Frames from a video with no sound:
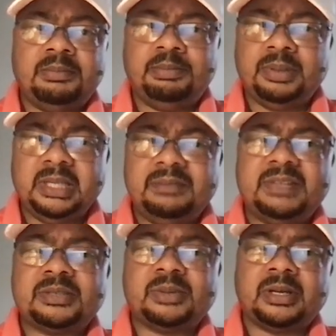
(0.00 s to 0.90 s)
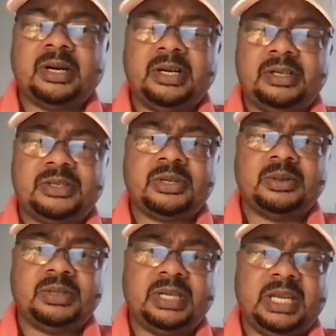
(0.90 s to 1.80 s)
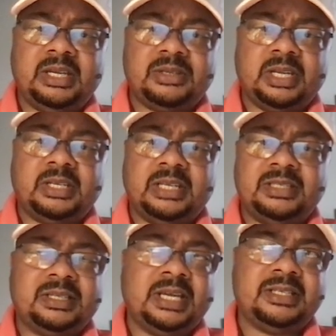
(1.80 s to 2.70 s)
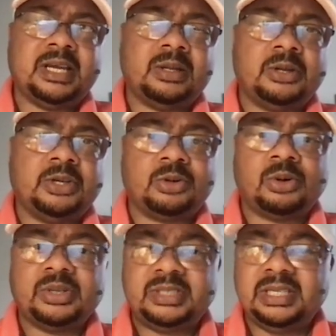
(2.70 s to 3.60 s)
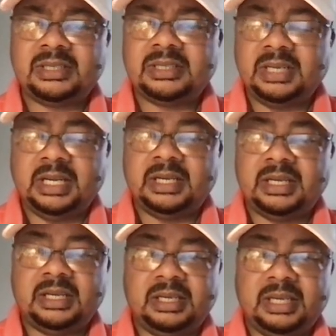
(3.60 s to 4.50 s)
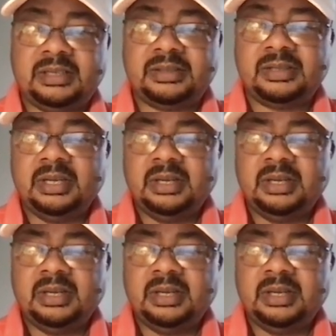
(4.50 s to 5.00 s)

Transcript: believe that's what the hardiness zone is. It dictates how long your growing season is.